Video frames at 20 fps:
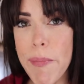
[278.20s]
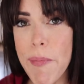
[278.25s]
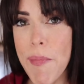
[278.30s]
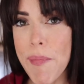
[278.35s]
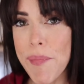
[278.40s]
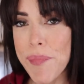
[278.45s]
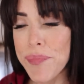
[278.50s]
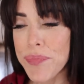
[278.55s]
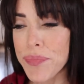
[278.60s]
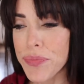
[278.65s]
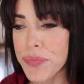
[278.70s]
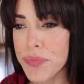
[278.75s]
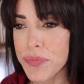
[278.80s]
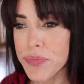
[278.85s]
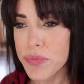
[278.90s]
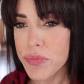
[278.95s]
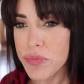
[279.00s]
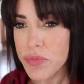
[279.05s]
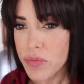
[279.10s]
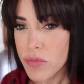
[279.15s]

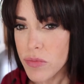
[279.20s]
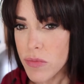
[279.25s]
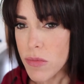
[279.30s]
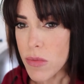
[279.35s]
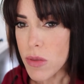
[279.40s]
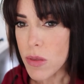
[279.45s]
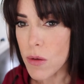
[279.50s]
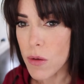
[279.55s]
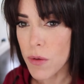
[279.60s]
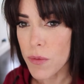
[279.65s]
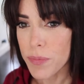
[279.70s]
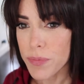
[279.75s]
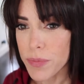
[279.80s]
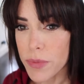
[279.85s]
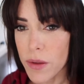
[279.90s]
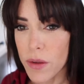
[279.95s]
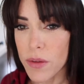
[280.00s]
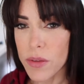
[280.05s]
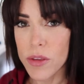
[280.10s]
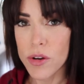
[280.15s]

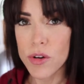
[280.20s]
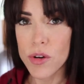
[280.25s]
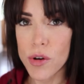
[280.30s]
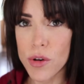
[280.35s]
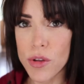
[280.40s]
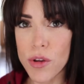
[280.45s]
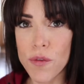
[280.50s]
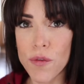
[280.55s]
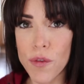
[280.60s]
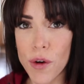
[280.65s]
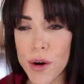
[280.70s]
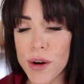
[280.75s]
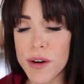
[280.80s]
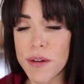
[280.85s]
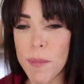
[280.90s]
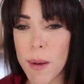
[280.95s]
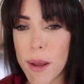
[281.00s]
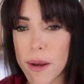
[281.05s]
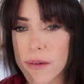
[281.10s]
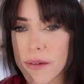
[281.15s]
The dogs are very
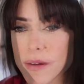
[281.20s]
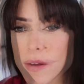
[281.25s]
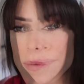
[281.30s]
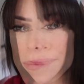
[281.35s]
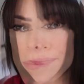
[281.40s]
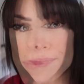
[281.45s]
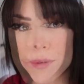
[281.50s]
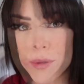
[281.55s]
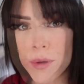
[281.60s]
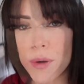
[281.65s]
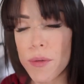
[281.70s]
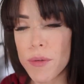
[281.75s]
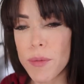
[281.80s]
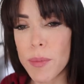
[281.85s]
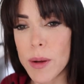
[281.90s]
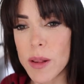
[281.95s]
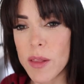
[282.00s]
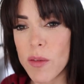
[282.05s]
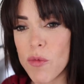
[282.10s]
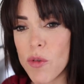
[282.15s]
demanding. I'm gonna
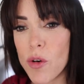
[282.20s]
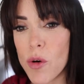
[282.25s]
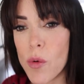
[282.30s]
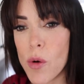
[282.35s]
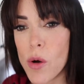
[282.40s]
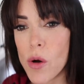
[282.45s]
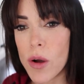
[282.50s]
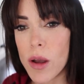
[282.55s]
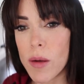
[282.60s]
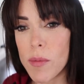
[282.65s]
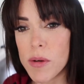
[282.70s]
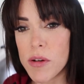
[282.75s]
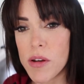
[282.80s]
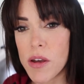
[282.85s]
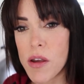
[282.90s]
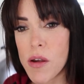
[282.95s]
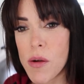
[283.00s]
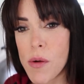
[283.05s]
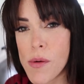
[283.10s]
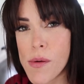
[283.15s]
bring them for a walk, haven't
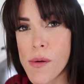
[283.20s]
I?